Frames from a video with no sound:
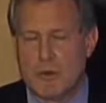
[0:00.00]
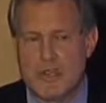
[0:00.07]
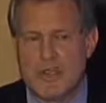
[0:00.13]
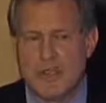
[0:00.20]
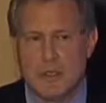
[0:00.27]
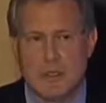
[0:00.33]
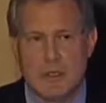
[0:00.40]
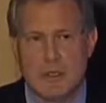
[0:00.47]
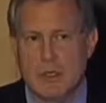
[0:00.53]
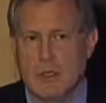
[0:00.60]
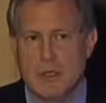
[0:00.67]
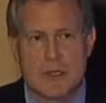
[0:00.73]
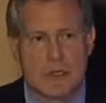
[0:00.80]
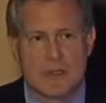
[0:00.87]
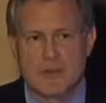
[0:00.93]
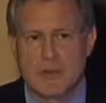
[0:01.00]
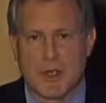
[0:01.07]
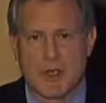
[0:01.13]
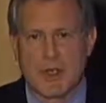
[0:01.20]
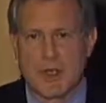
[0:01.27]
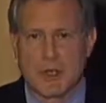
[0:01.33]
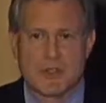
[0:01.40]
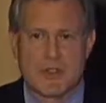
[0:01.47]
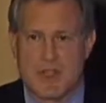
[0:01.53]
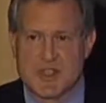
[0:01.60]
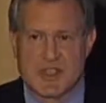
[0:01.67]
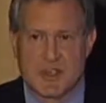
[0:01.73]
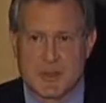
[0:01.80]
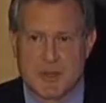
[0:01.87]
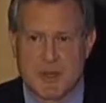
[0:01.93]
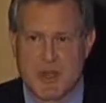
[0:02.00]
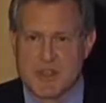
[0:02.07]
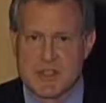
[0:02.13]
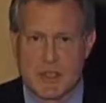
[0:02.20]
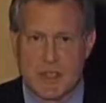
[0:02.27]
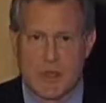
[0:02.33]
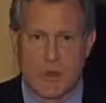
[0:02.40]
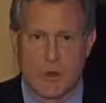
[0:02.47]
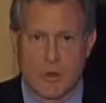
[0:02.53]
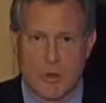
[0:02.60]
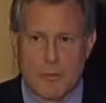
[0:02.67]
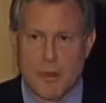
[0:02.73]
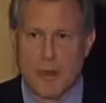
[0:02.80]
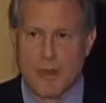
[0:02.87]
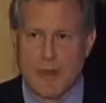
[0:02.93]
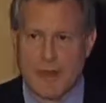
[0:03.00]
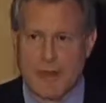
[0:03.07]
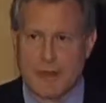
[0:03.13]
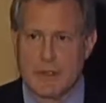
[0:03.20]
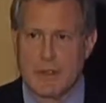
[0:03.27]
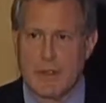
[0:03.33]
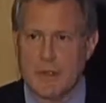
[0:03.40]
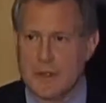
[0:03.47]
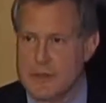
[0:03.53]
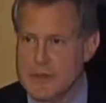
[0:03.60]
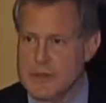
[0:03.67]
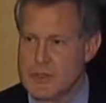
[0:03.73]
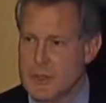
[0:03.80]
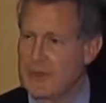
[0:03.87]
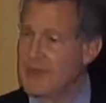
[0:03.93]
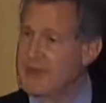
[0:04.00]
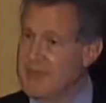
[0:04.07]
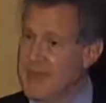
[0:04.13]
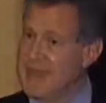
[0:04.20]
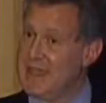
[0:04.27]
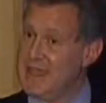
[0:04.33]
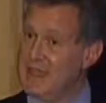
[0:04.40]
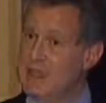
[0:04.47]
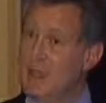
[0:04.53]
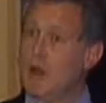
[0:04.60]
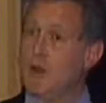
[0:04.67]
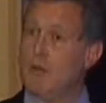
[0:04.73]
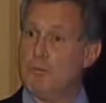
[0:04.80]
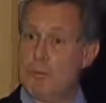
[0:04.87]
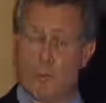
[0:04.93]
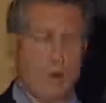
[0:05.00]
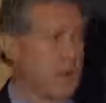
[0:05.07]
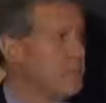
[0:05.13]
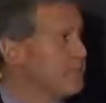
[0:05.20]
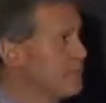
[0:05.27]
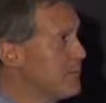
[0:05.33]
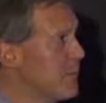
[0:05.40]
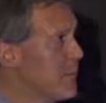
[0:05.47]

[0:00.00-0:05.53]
Reason? Because fructose doesn't suppress the hunger hormone ghrelin. So they eat more.